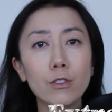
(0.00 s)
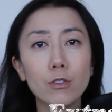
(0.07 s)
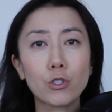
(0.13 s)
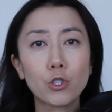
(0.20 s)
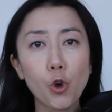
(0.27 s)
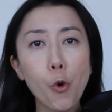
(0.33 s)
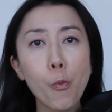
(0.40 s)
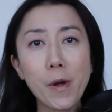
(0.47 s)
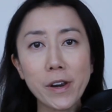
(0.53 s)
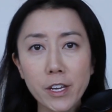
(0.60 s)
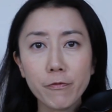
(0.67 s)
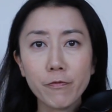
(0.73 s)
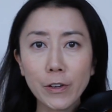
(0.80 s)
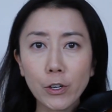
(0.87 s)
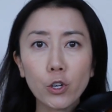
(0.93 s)
so many
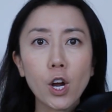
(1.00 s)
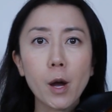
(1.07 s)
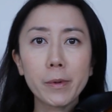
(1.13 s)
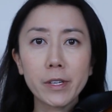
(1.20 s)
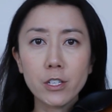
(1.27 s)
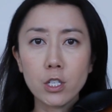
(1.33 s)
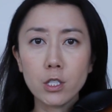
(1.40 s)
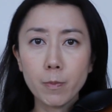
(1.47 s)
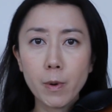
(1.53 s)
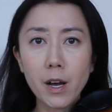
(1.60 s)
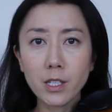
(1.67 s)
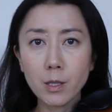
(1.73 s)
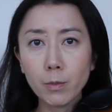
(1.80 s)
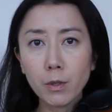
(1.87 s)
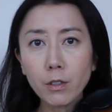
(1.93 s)
finger combinations
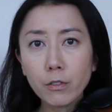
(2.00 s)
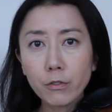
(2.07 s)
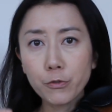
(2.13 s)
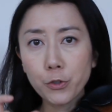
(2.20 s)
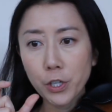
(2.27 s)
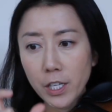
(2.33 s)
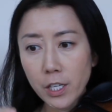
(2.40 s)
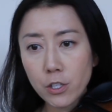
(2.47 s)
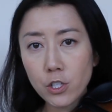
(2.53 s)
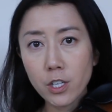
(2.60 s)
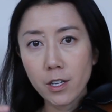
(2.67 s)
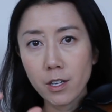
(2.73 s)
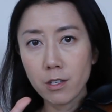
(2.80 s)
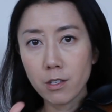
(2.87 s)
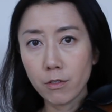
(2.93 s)
possible for each
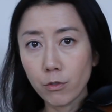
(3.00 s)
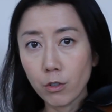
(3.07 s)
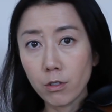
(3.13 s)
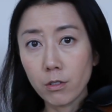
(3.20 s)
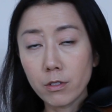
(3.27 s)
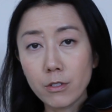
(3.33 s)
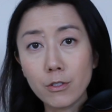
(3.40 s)
interval.